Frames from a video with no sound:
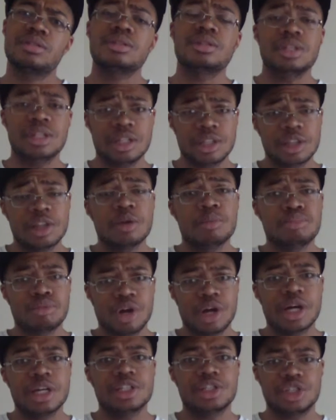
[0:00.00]
Then
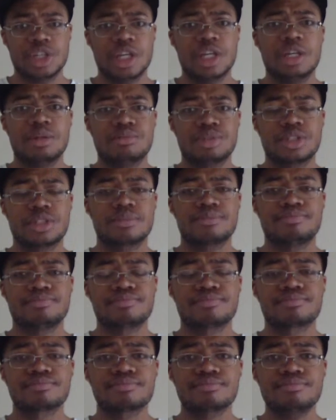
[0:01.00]
LeBron James.
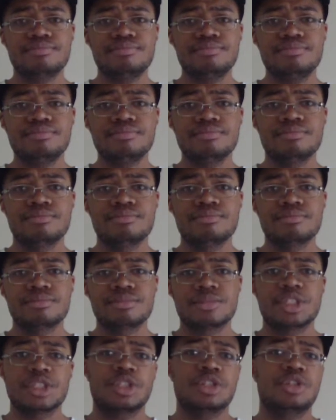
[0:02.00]

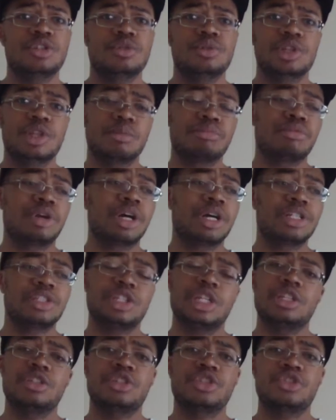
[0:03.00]
So, LeBron
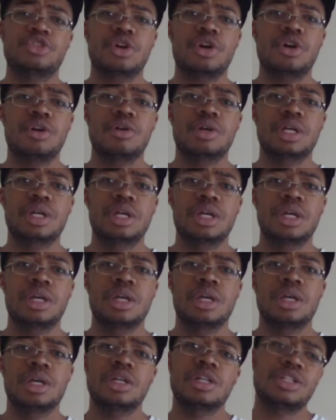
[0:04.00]
James is strong.
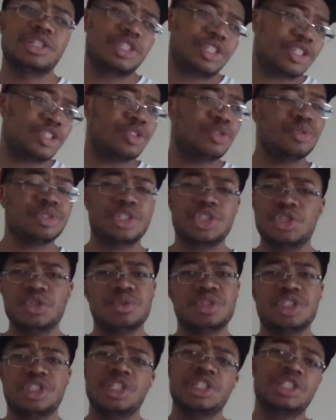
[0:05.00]

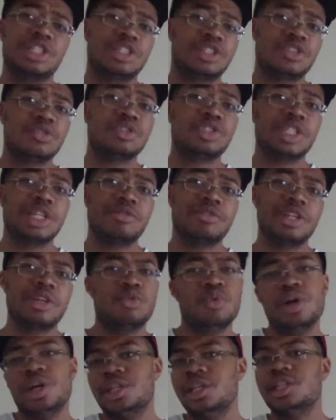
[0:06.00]
260, 270.
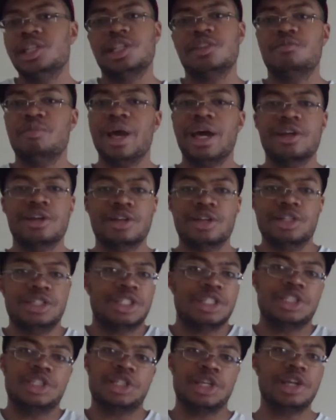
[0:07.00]
Well, it doesn't even matter, because
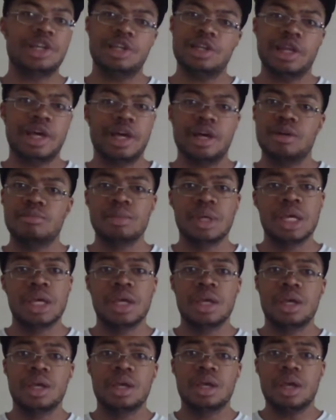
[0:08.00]
he's skinny now.
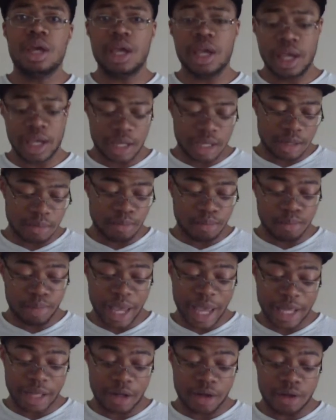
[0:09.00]
And
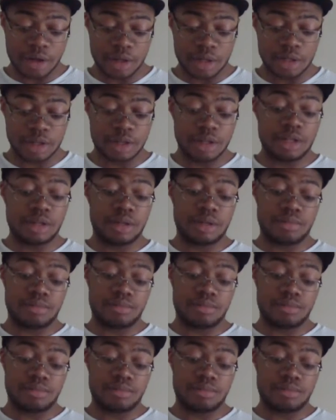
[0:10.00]
back on